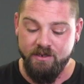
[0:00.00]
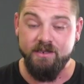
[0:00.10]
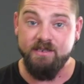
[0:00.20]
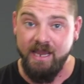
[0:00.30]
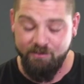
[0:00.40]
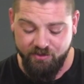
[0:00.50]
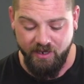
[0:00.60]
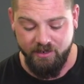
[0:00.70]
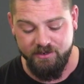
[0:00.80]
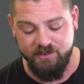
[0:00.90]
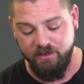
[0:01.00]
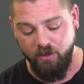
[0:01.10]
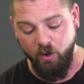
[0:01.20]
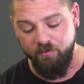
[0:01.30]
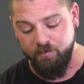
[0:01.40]
So the same thickness
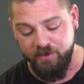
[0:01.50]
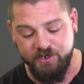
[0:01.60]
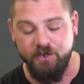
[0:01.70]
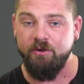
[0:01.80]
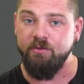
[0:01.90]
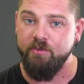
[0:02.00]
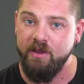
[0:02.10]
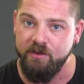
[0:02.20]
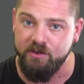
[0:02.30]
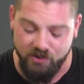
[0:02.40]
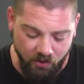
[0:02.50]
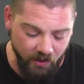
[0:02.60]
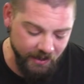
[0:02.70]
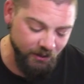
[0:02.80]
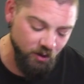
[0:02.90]
of material throughout the
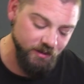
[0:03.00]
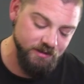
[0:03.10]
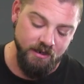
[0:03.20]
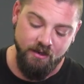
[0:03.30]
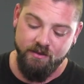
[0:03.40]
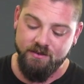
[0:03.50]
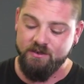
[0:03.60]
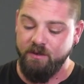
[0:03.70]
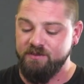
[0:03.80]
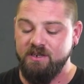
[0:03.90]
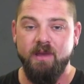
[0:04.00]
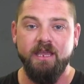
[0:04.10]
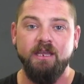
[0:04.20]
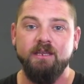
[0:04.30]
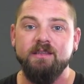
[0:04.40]
entire helmet. This is obviously
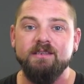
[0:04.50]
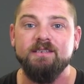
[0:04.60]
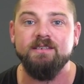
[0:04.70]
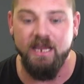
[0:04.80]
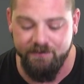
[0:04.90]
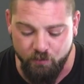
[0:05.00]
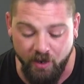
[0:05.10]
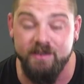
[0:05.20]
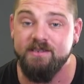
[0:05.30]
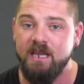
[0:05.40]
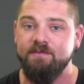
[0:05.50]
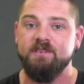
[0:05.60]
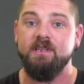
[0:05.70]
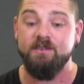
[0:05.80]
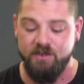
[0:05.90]
making it one of the
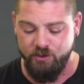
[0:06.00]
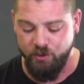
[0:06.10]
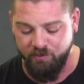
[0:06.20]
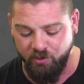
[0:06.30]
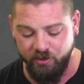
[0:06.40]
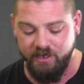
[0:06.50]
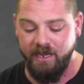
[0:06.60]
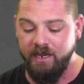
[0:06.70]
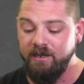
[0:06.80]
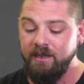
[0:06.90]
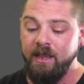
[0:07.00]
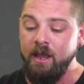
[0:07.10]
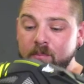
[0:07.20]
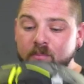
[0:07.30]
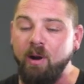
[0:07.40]
safest things that you can put on your head,
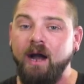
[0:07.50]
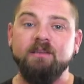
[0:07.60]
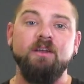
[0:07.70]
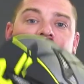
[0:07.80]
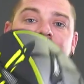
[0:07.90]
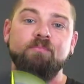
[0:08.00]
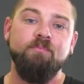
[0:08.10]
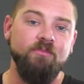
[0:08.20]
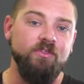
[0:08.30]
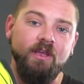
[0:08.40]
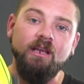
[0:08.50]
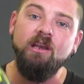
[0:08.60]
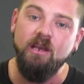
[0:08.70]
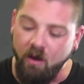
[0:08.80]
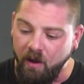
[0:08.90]
but the
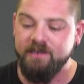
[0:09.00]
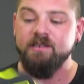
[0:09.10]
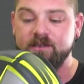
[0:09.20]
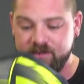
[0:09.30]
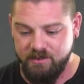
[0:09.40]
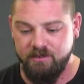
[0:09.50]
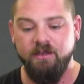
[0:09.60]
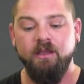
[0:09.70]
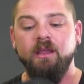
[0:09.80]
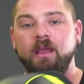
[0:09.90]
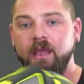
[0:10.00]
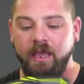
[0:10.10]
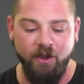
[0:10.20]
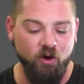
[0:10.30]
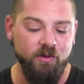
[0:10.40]
lightest
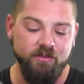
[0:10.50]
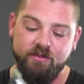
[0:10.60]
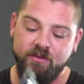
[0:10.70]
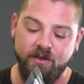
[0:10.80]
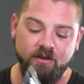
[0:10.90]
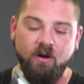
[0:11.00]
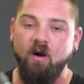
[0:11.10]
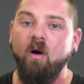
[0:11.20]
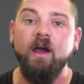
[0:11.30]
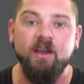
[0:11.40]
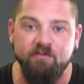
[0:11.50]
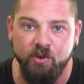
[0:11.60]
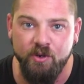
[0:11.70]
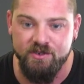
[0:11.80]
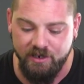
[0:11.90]
helmet that I have
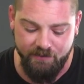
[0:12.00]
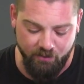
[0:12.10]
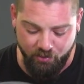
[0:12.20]
personally ever